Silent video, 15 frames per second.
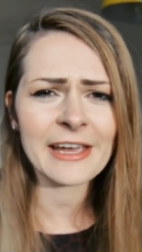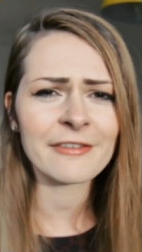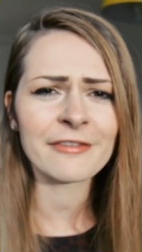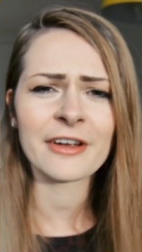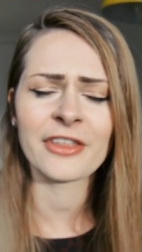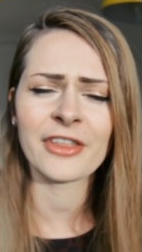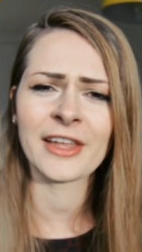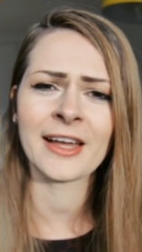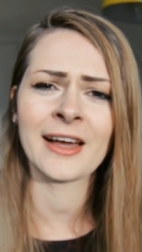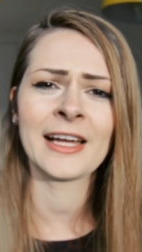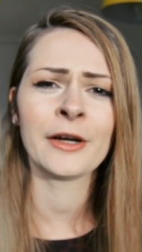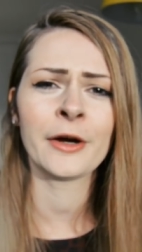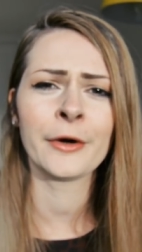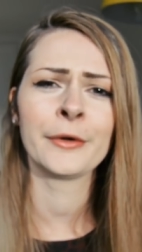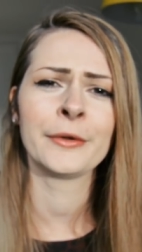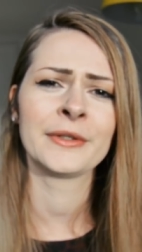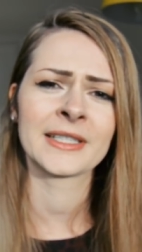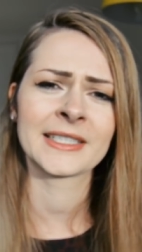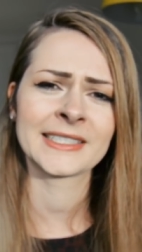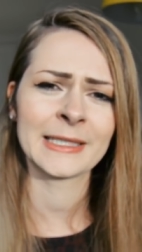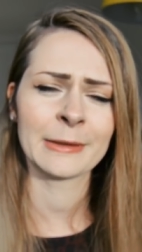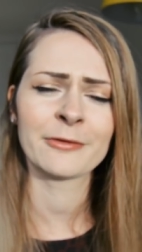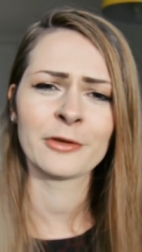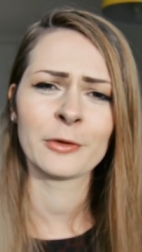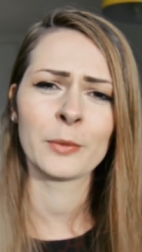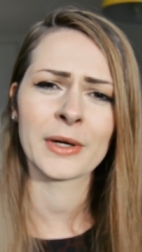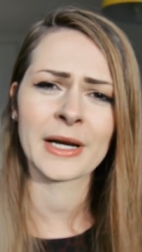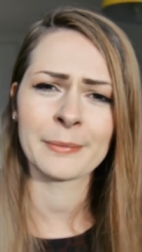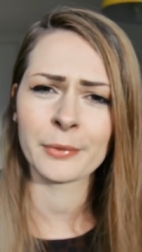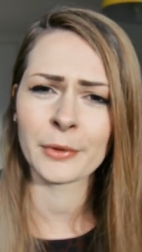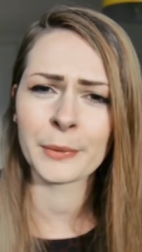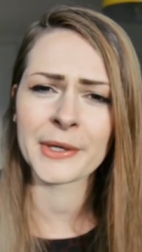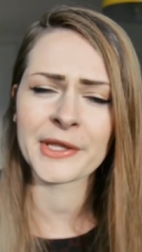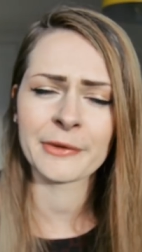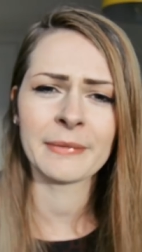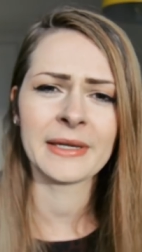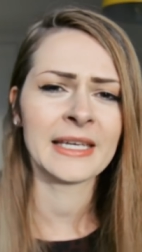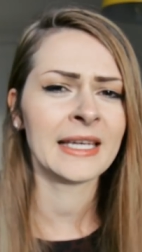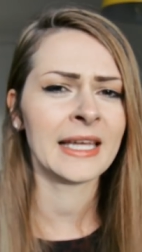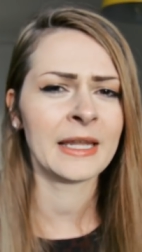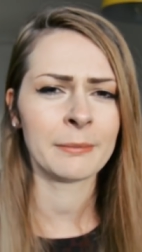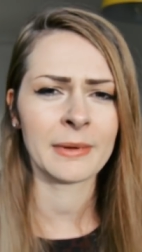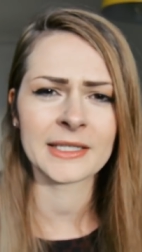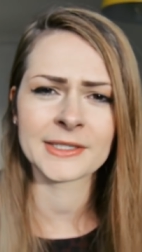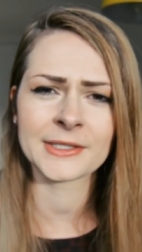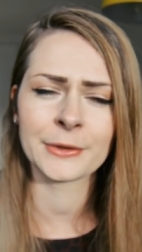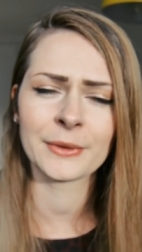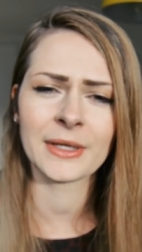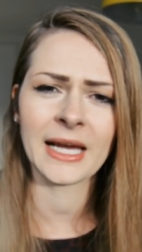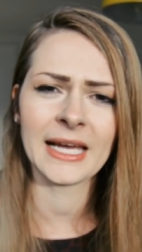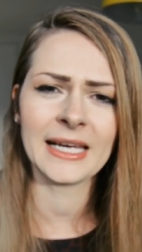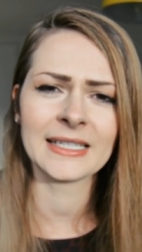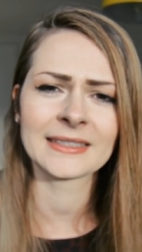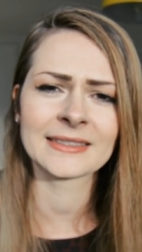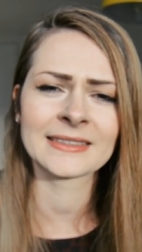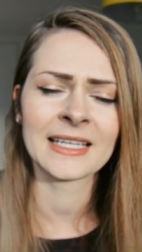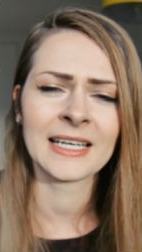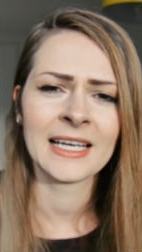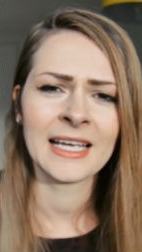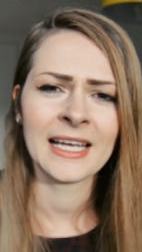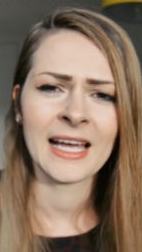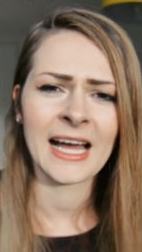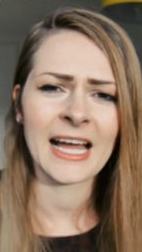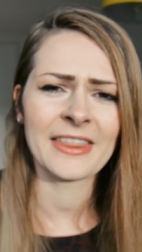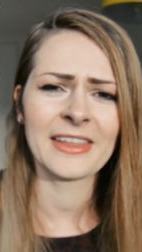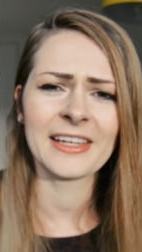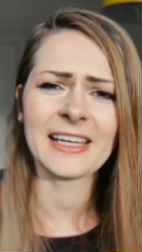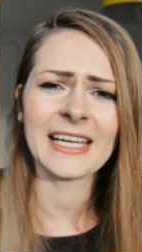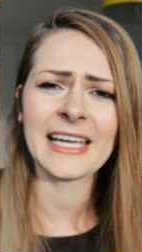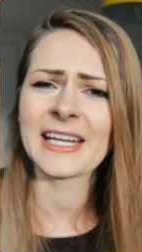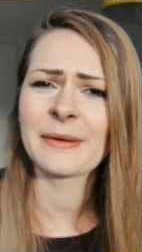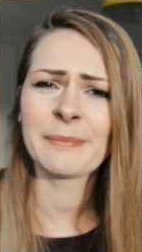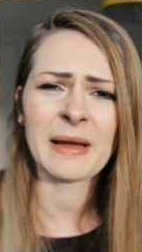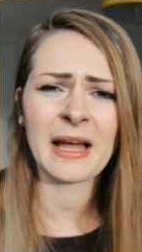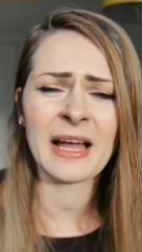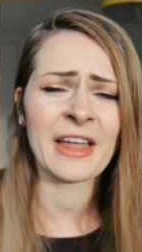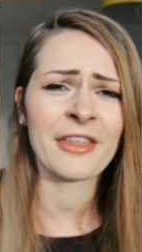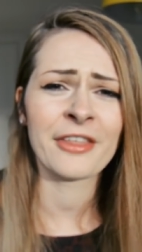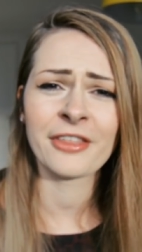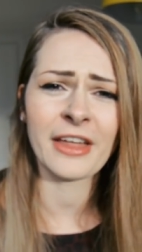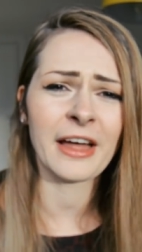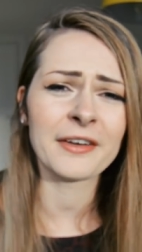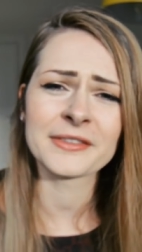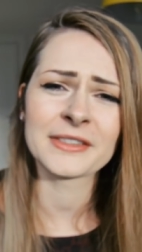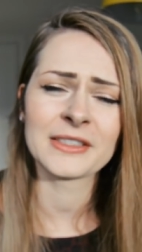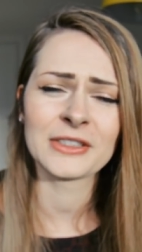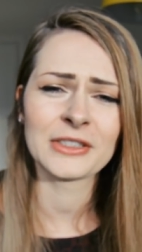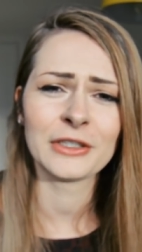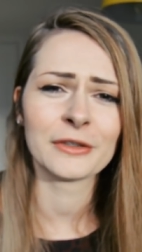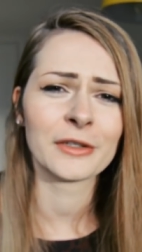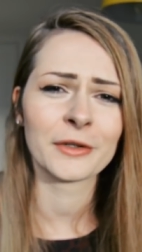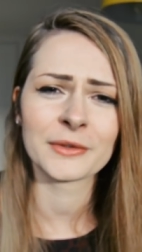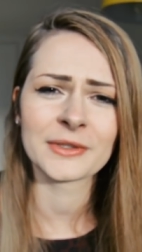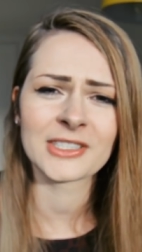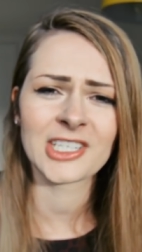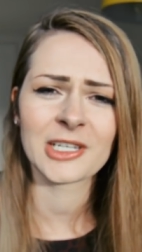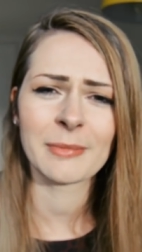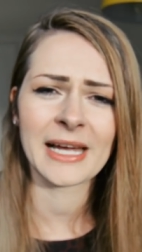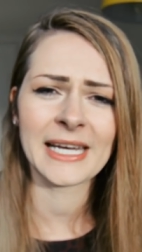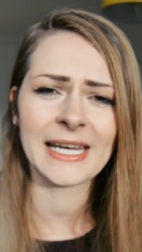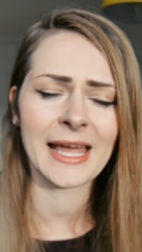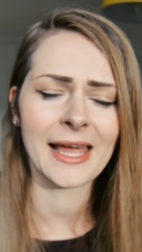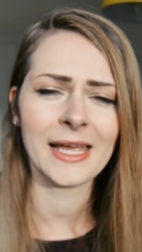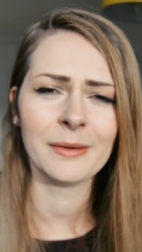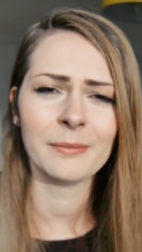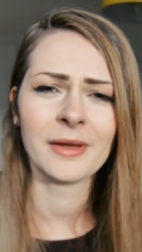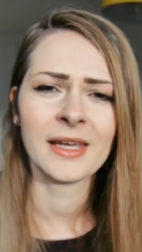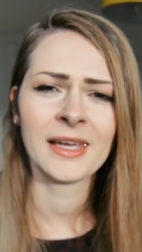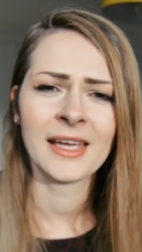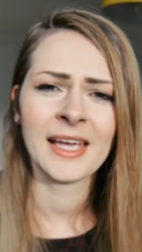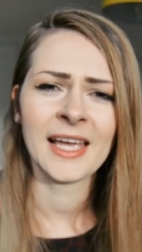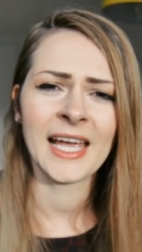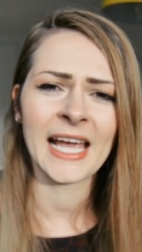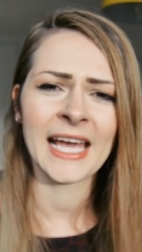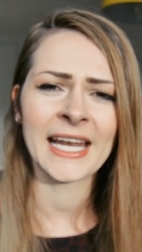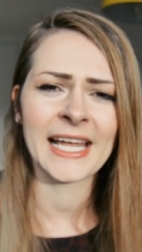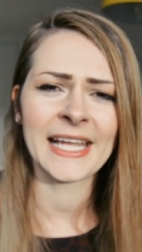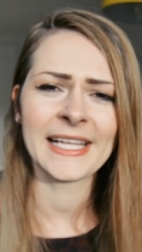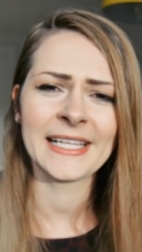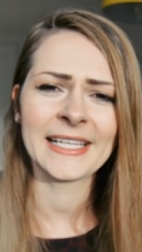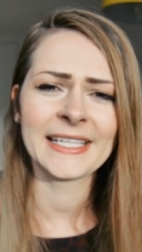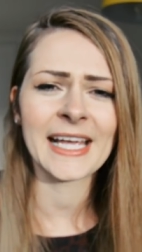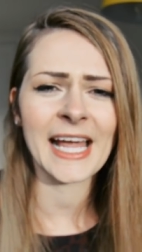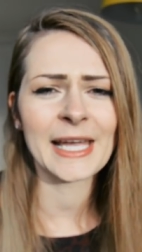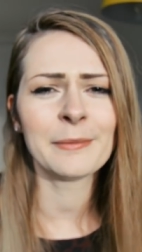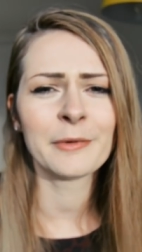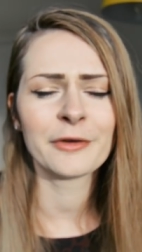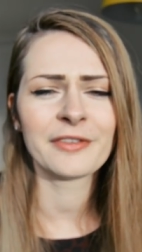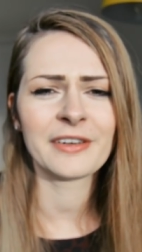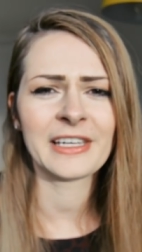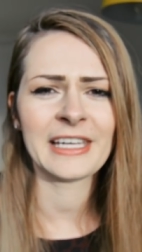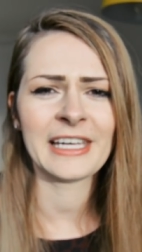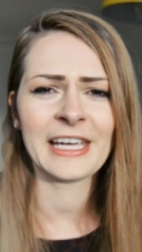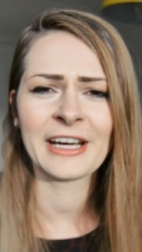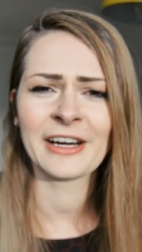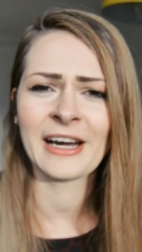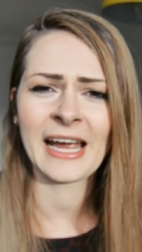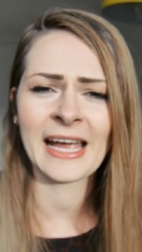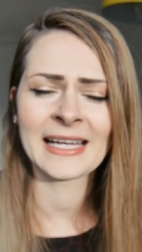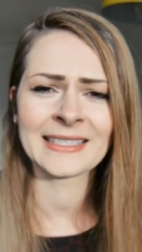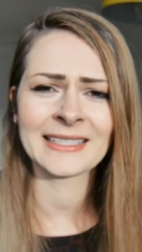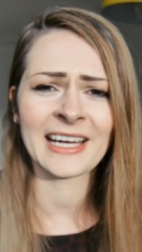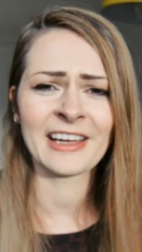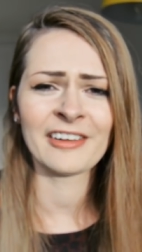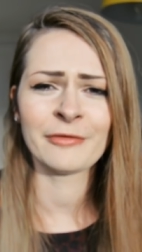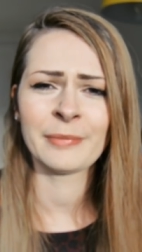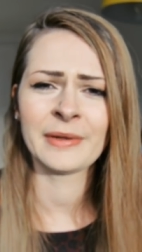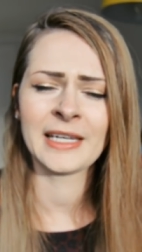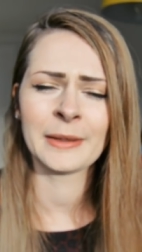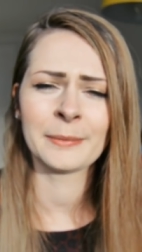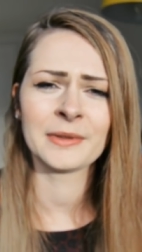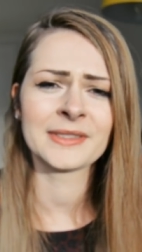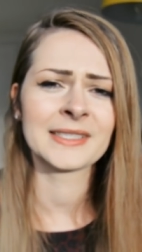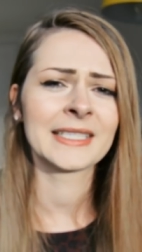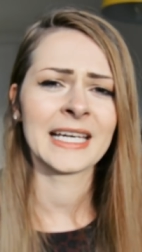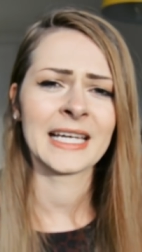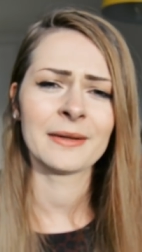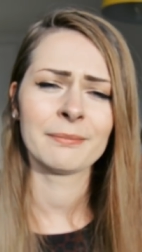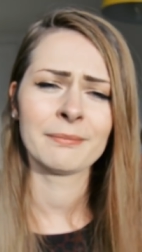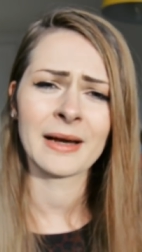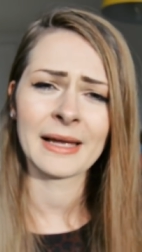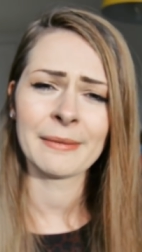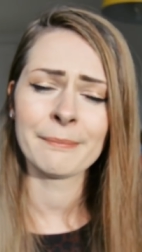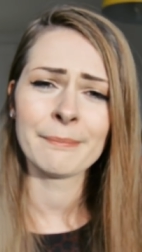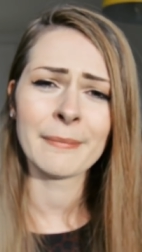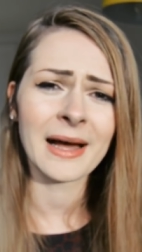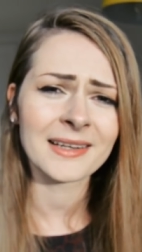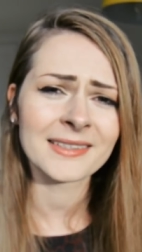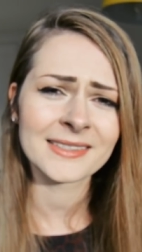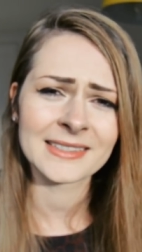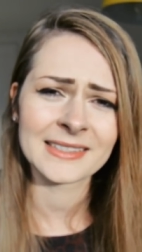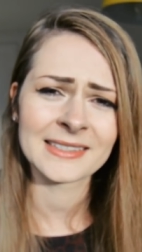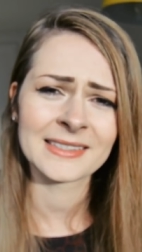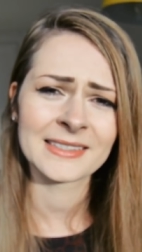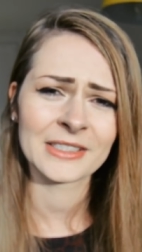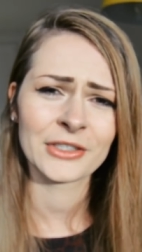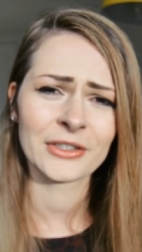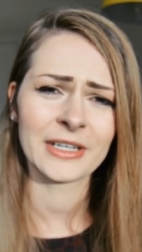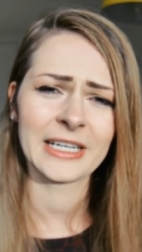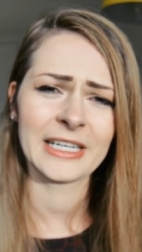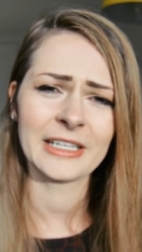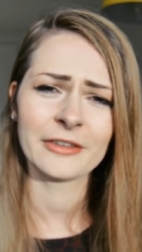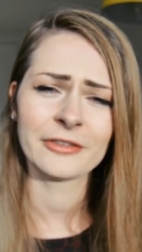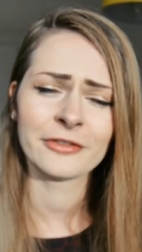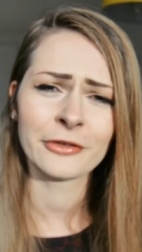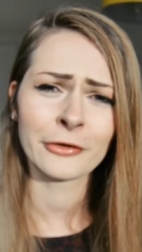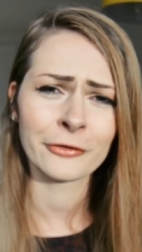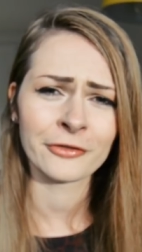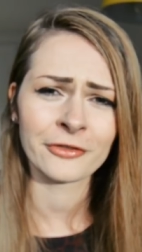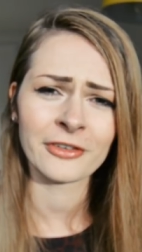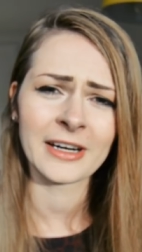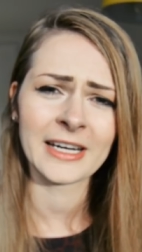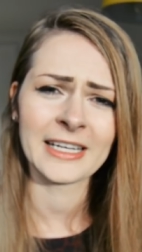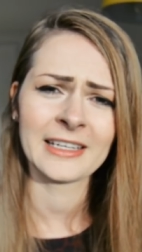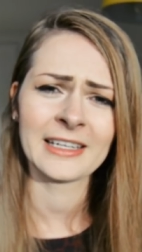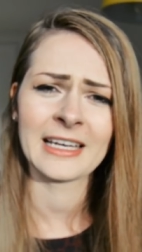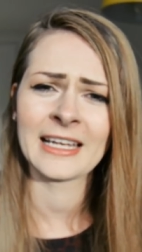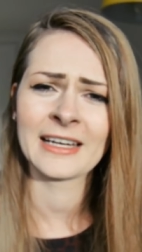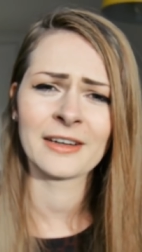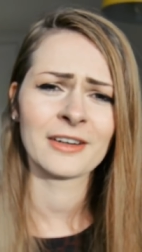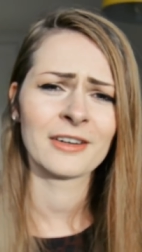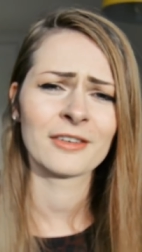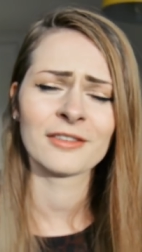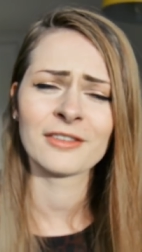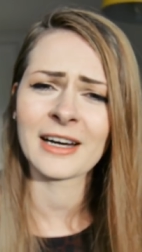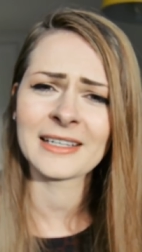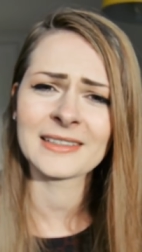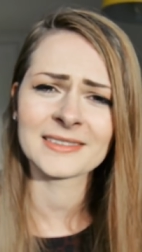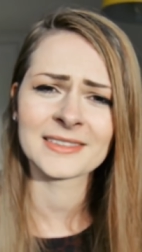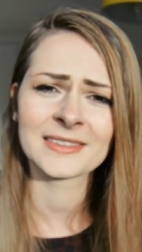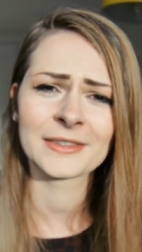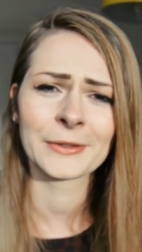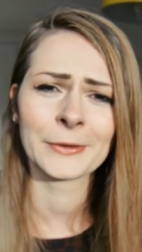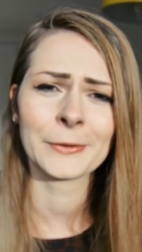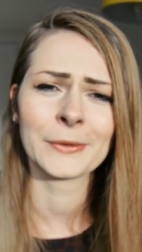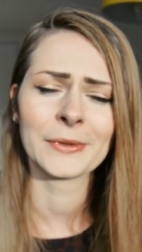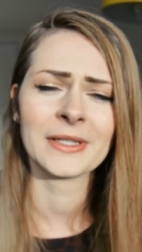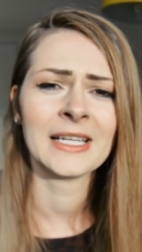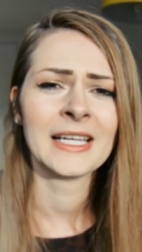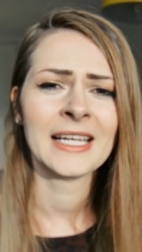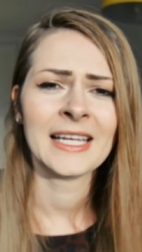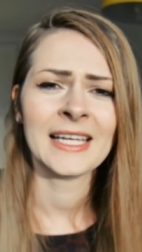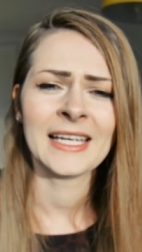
everything I owned except for what I brought with me in my suitcase. I think I had about a thousand euros to my name and I came over here and I've been able to get my master's degree for free at a great school